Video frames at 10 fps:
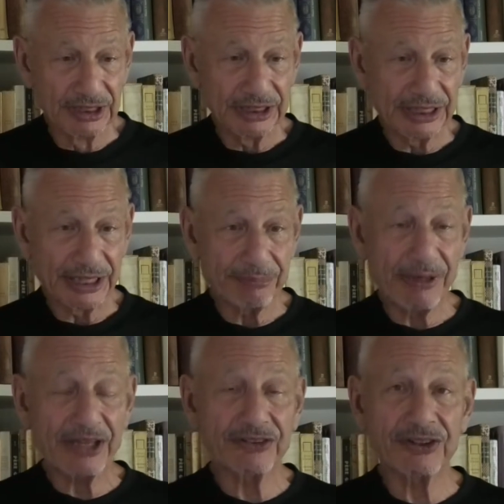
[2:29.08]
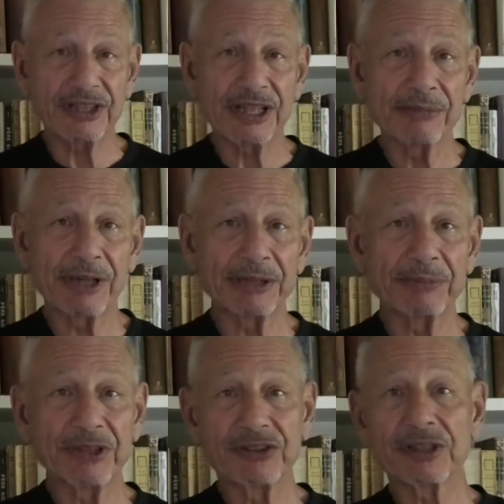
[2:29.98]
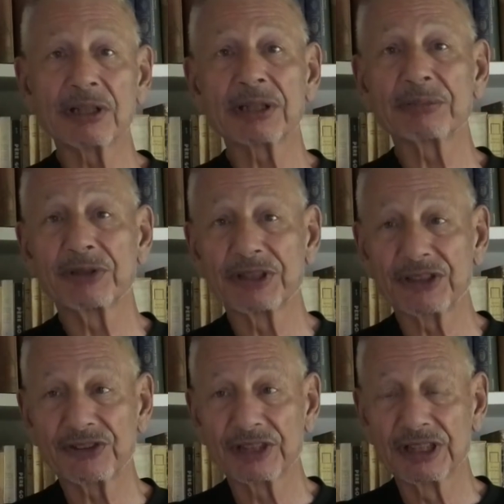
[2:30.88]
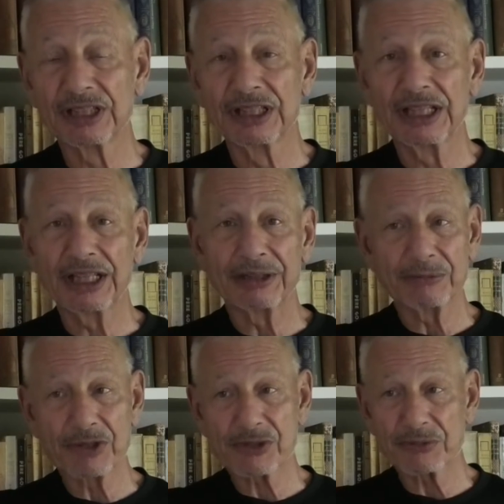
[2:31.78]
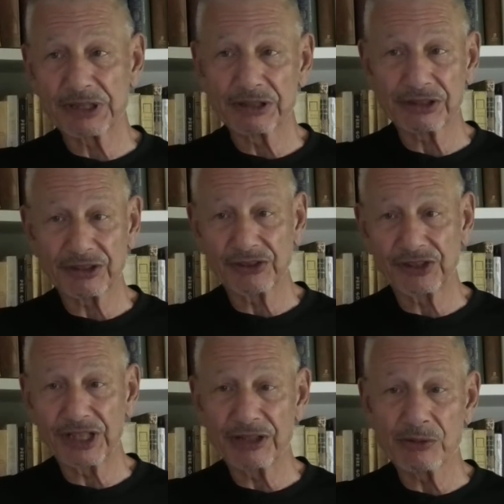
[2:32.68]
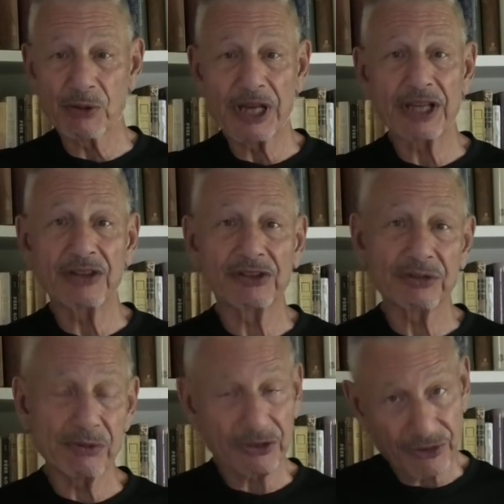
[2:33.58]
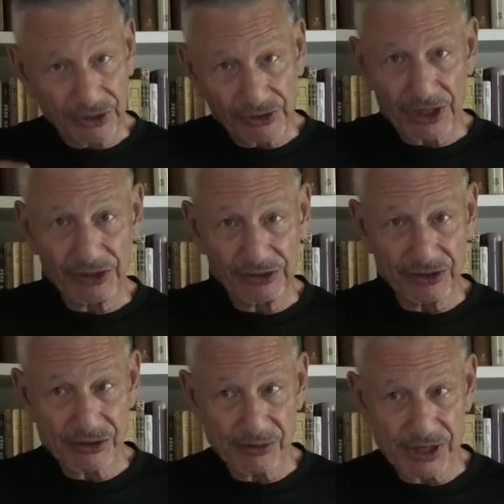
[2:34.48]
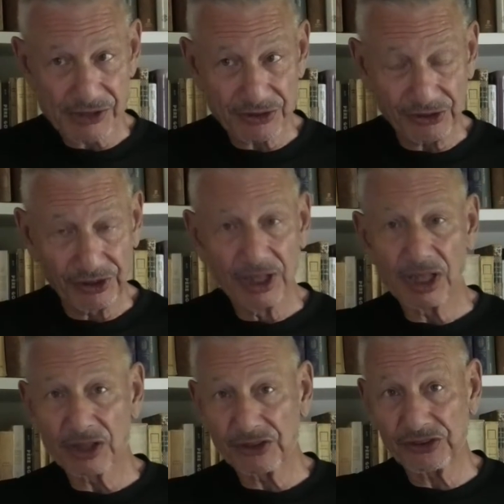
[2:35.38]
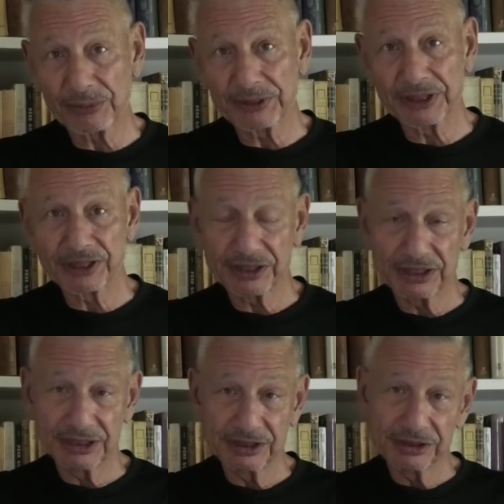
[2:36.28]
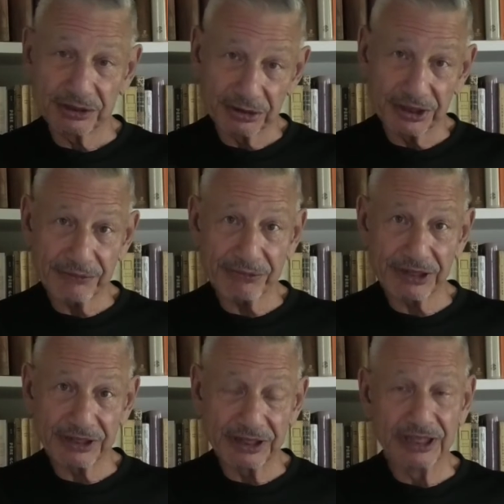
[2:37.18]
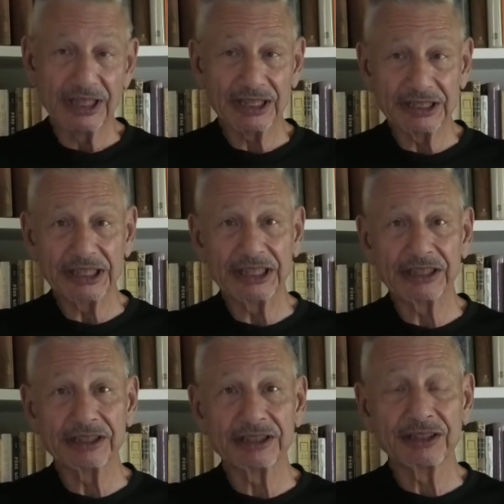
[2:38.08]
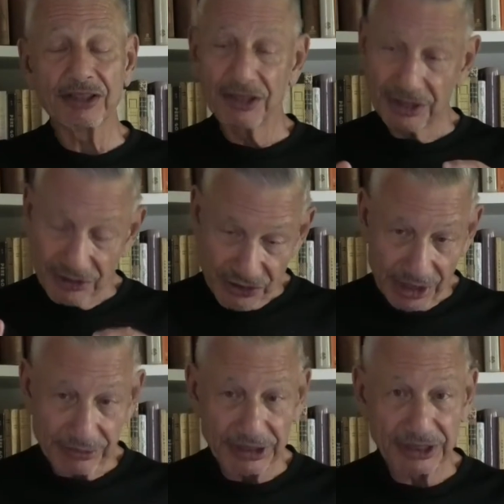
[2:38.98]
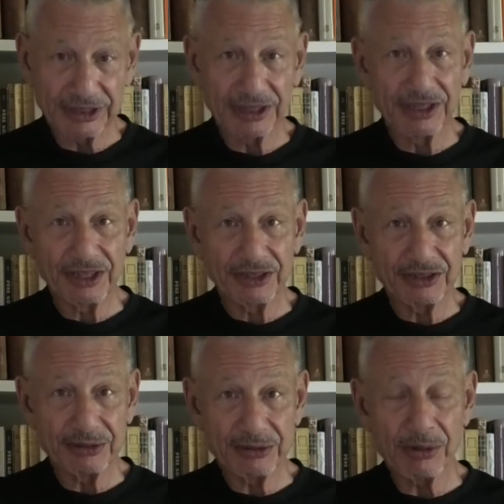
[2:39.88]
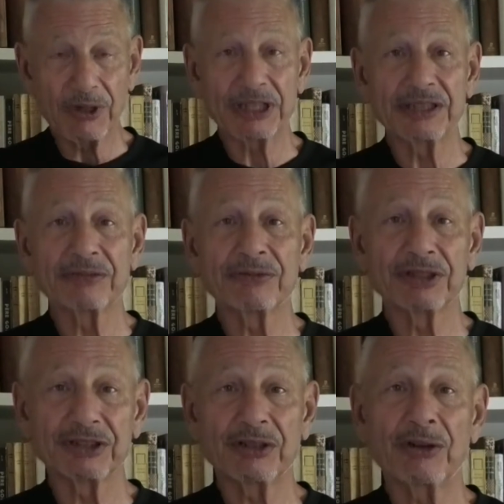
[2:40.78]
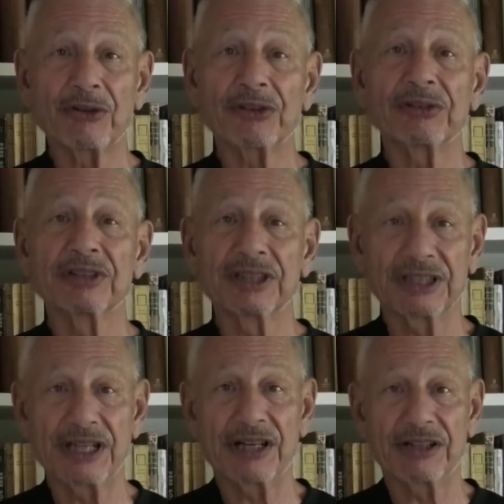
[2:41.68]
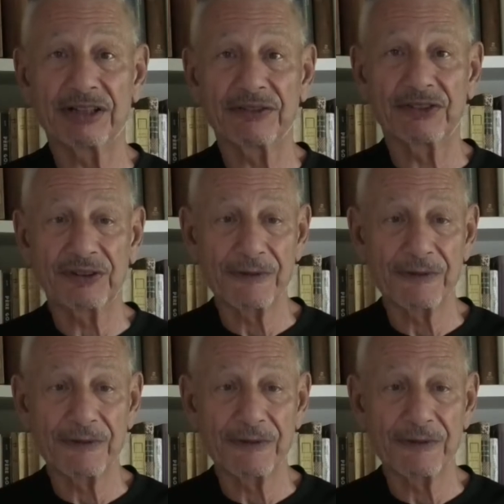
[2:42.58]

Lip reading: At best, they might be starting points in which we look to see the ways in which these other situations are similar or different, leading generally to quite different causal narratives.